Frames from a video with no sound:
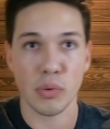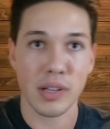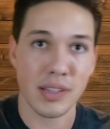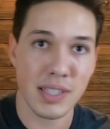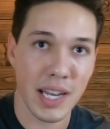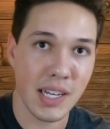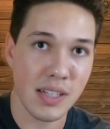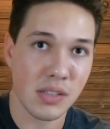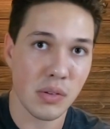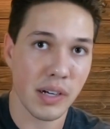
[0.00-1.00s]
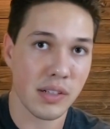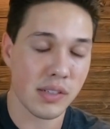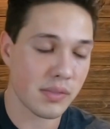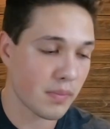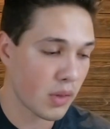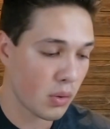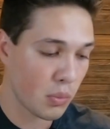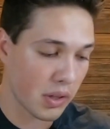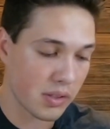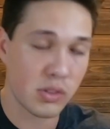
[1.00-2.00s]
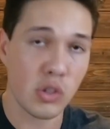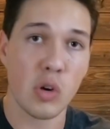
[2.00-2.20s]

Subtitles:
of the tiny squares with so